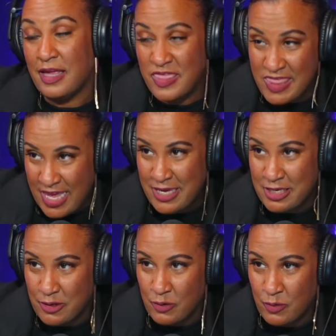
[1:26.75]
and thank
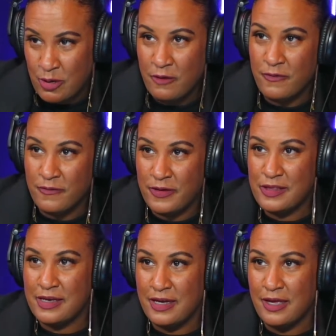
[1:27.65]
you for
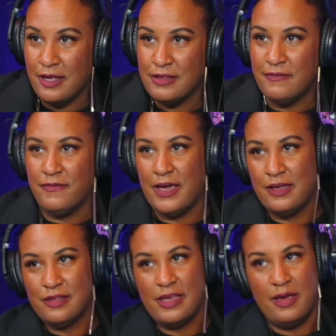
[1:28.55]
visiting us in
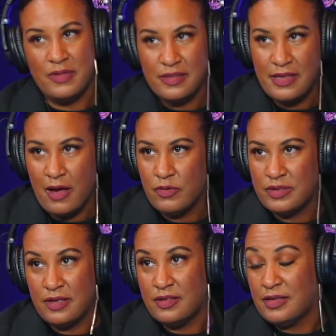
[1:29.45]
Vegas, came and sat
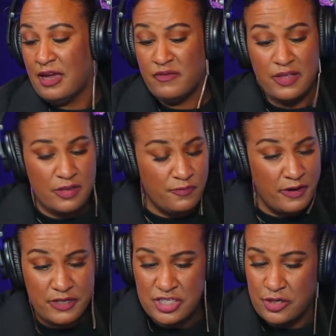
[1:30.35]
with us, gave us
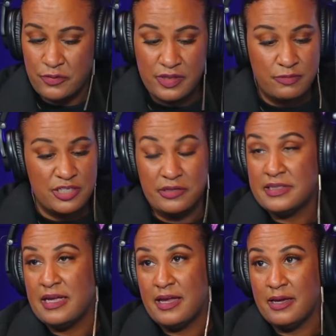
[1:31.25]
very generous with your
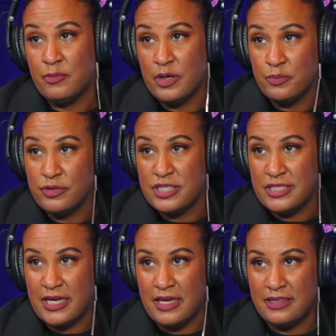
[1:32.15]
time. We
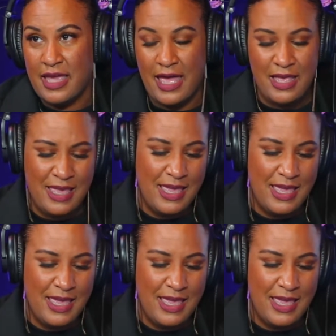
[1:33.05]
appreciate that.